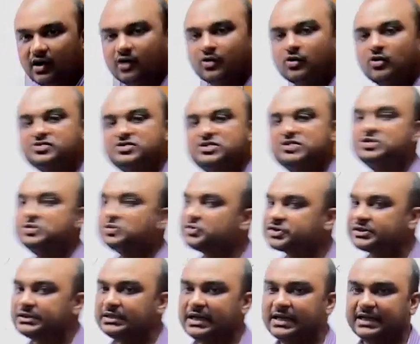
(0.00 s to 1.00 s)
A
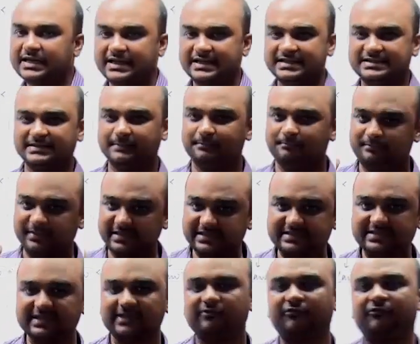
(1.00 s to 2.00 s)
constitution is a
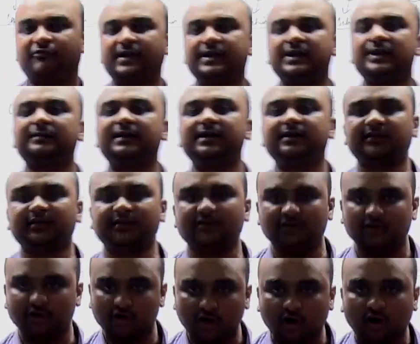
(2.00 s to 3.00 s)
basic fundamental
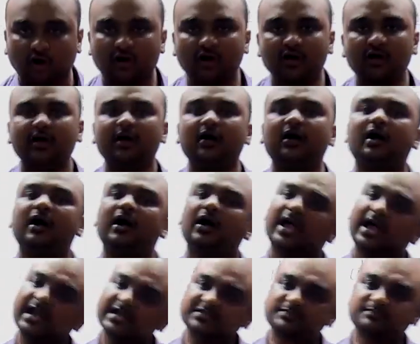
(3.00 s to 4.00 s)
law
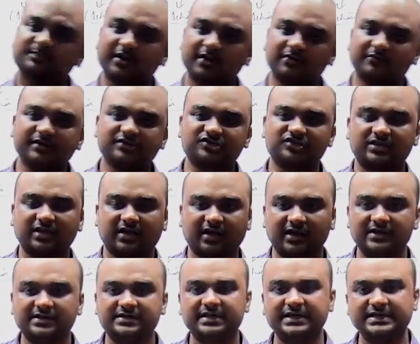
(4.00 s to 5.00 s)
as per which the
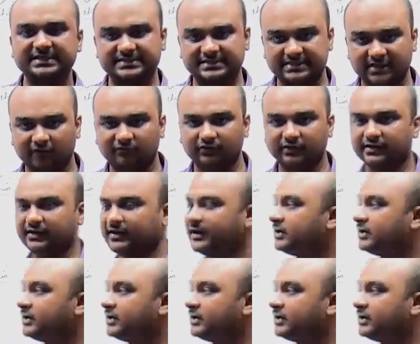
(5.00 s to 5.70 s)
country is governed.